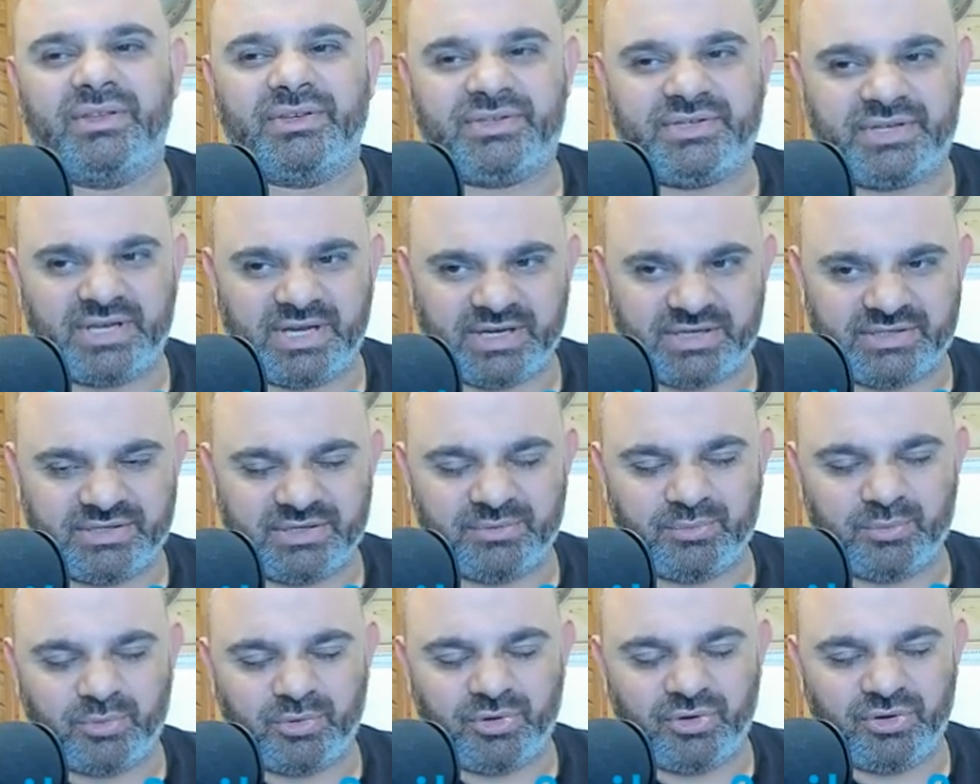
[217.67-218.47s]
text
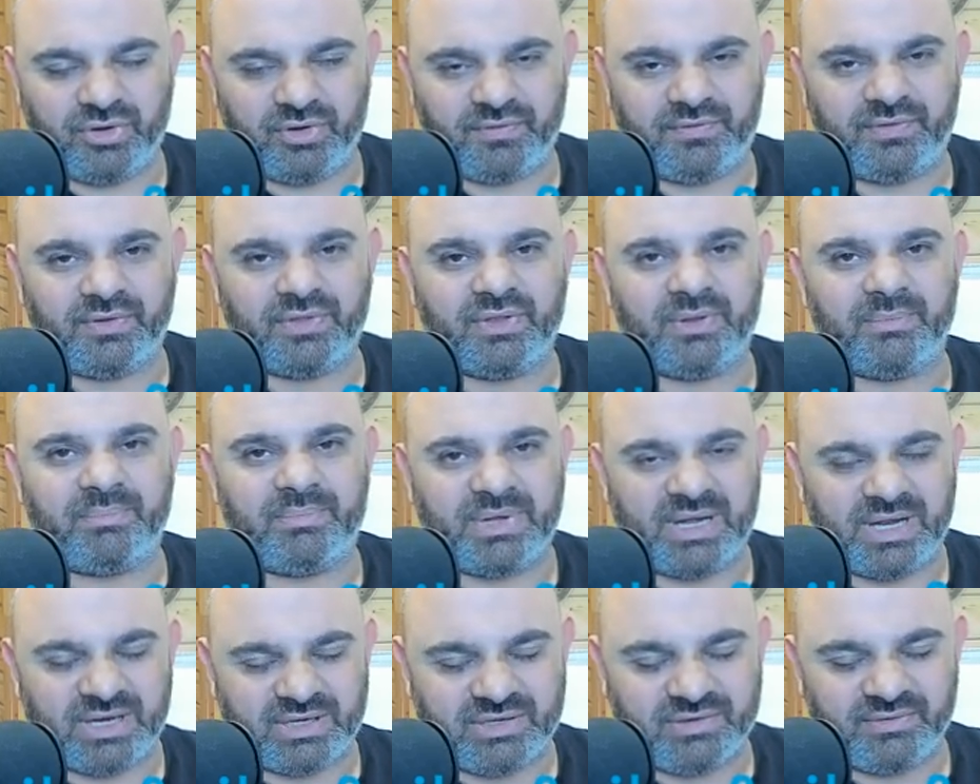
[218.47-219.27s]
had worn off on the
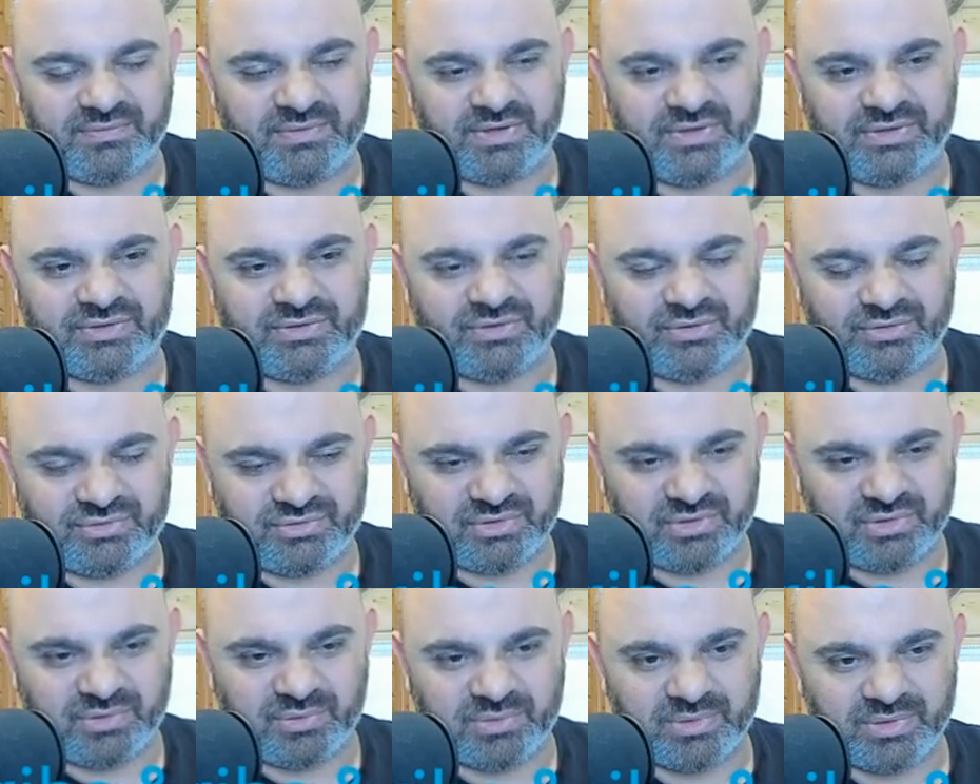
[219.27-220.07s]
back of his
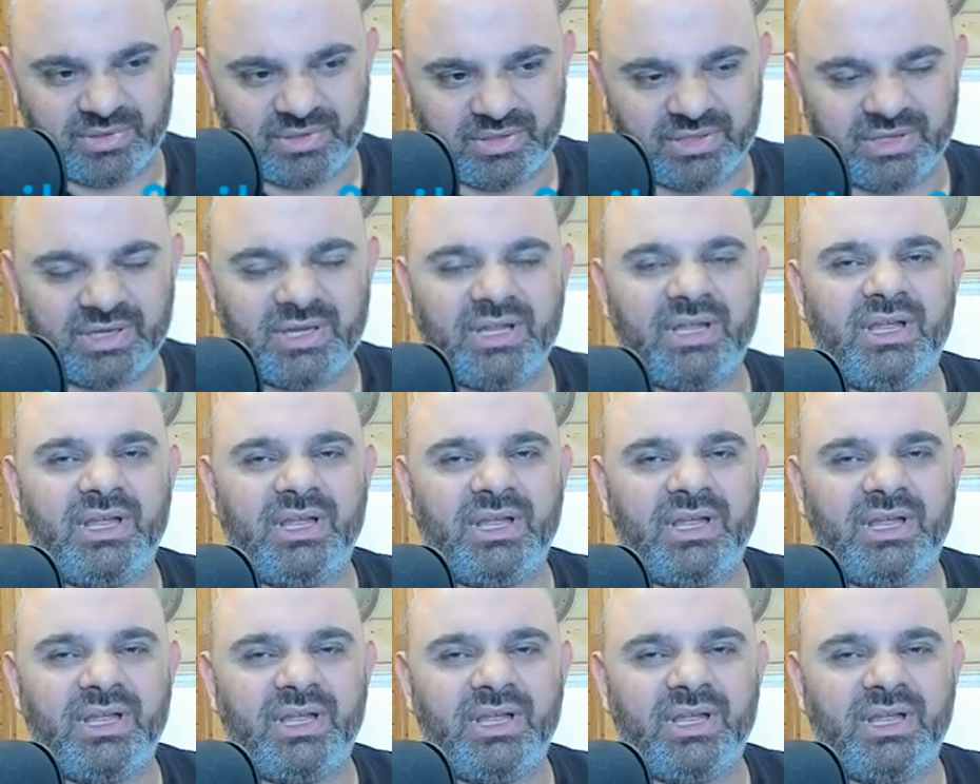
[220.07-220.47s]
controller.